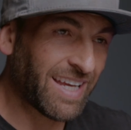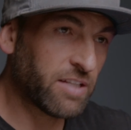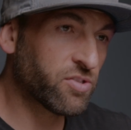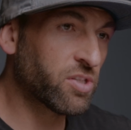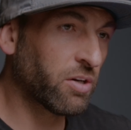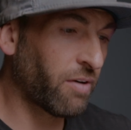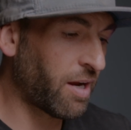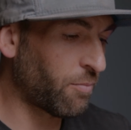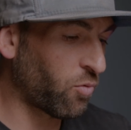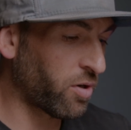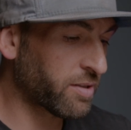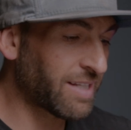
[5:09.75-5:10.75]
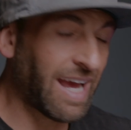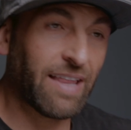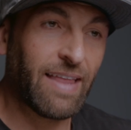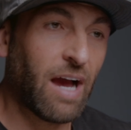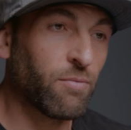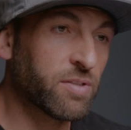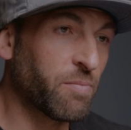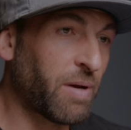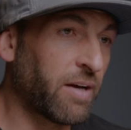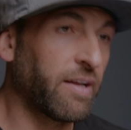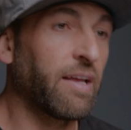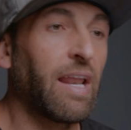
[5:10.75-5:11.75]
Instagram worked, and that was
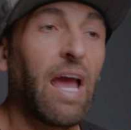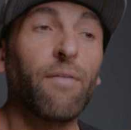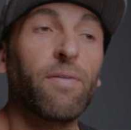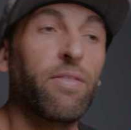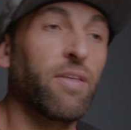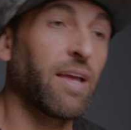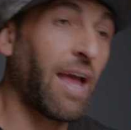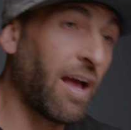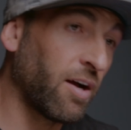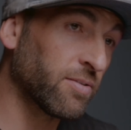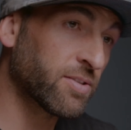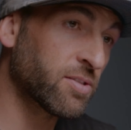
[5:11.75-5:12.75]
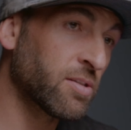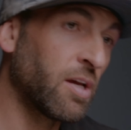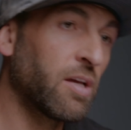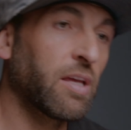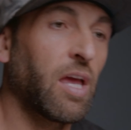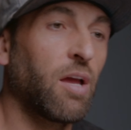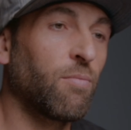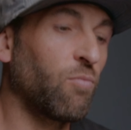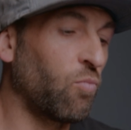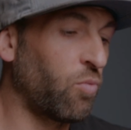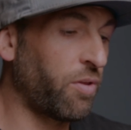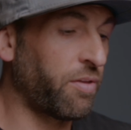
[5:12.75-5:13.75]
about it. Everything else
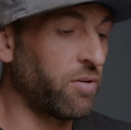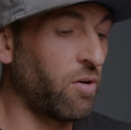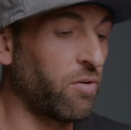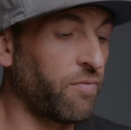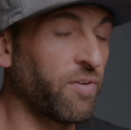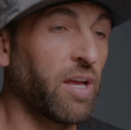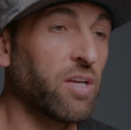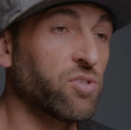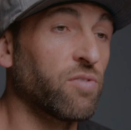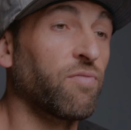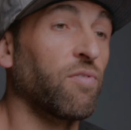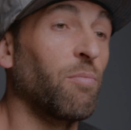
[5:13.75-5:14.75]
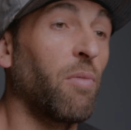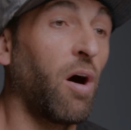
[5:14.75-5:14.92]
came with a notification from